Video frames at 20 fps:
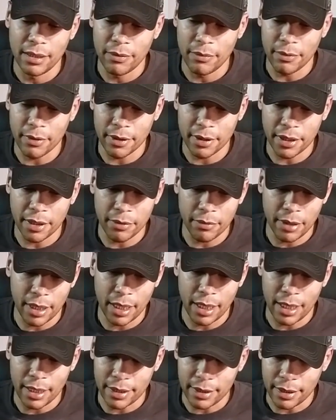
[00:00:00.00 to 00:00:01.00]
Work your way
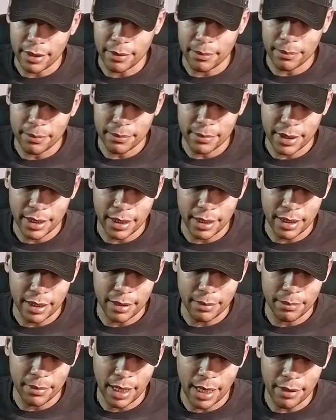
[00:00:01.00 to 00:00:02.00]
on up.
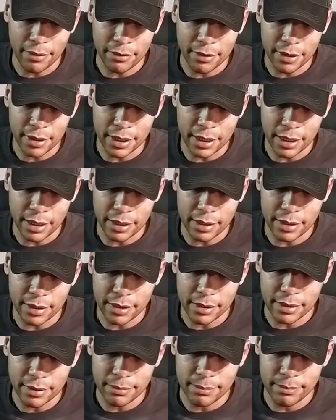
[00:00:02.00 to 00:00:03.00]
I'm not really
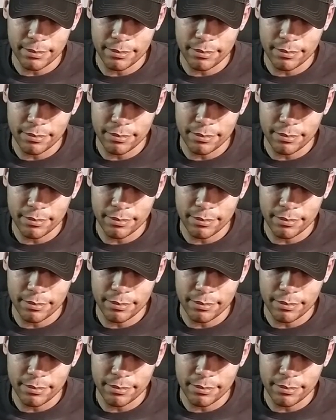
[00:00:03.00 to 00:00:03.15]
a